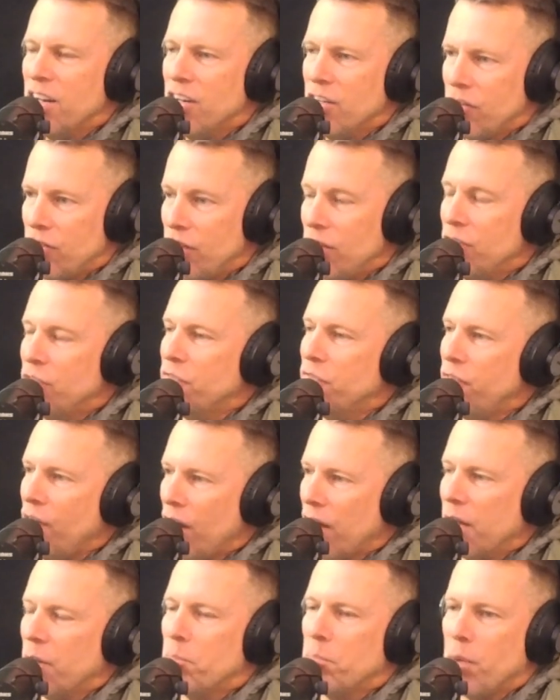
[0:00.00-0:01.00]
She's
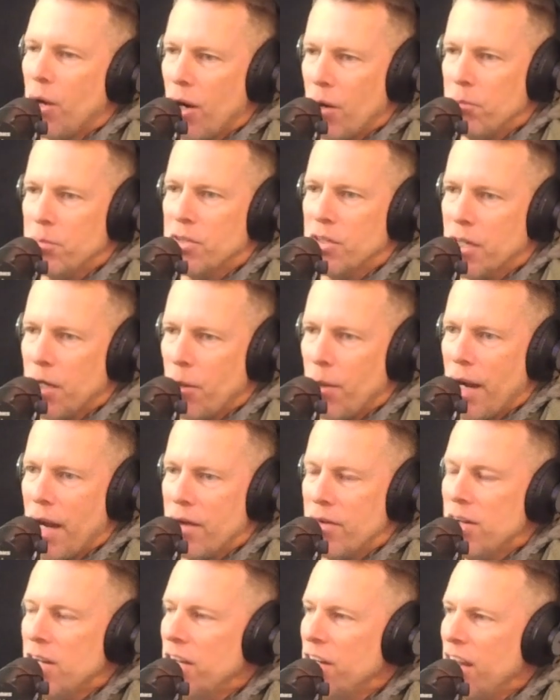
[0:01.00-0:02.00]
fucking pumped to go
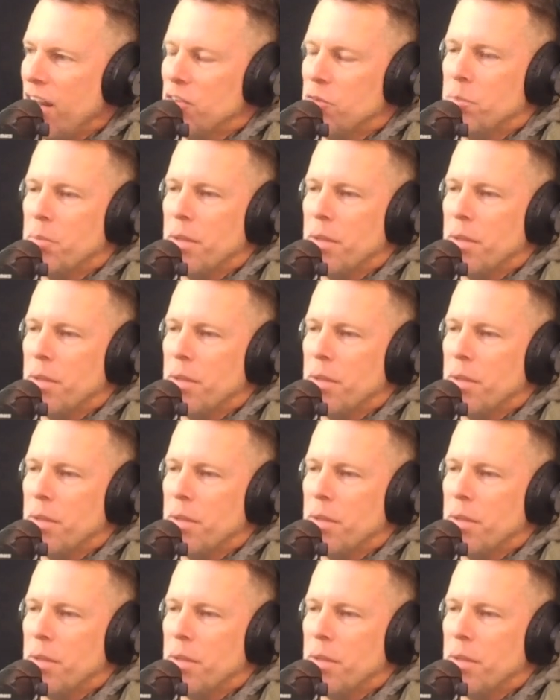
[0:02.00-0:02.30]
out. Puts